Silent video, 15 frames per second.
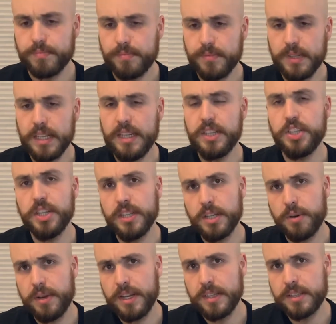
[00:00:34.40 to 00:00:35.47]
he
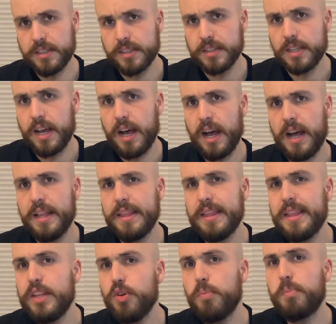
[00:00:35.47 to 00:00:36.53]
generates a
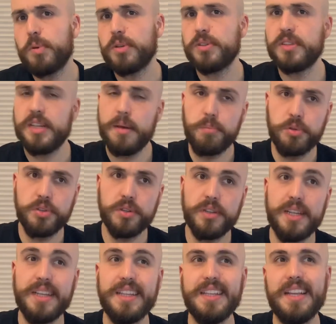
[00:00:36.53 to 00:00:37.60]
new perception
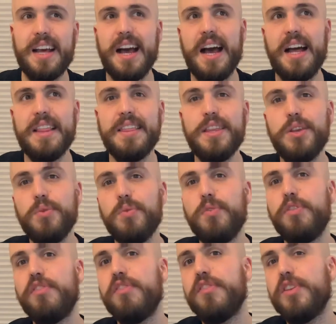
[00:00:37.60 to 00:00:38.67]
and a new
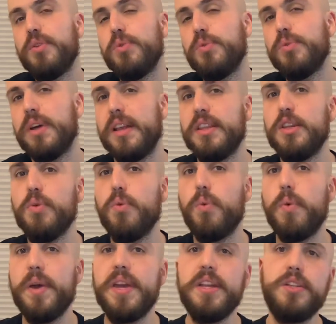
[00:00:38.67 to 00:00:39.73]
field, a new
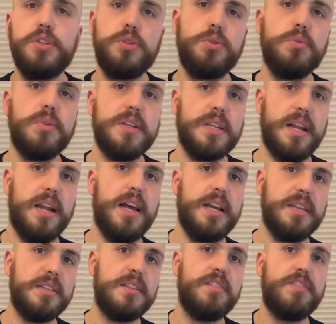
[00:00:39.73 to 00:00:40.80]
way to
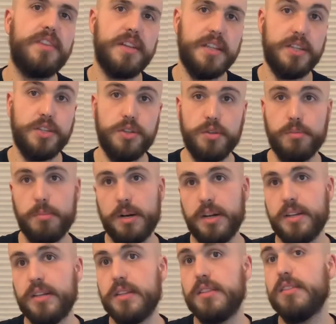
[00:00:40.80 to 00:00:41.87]
analyze the financial
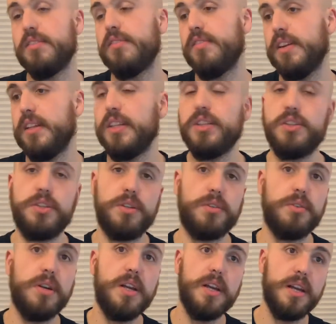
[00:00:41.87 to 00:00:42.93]
market and financial
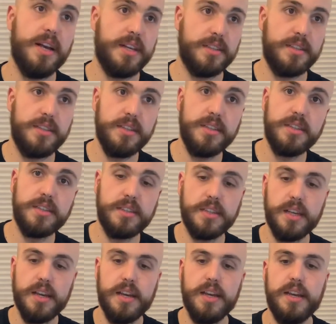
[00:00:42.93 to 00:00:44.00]
assets
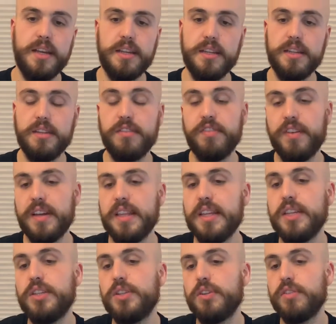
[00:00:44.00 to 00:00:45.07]
and
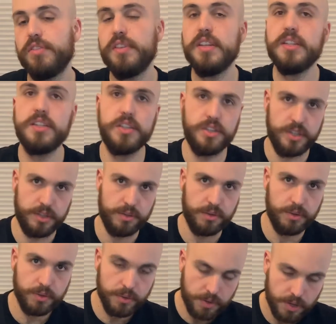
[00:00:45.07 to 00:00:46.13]
financial things in general.
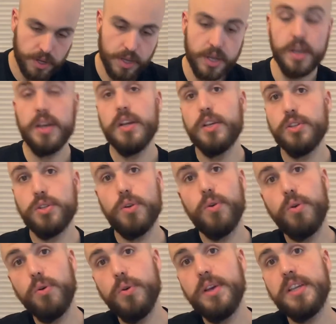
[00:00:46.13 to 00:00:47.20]
So
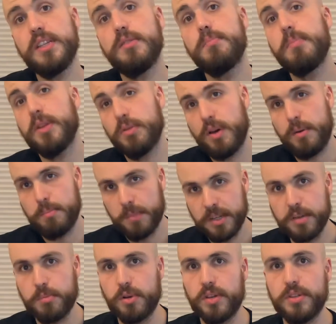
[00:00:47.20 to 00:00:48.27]
who is Benoit
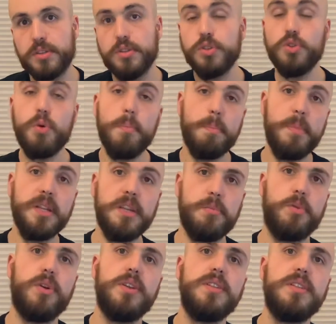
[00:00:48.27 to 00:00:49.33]
Mandelbrot? So Mandelbrot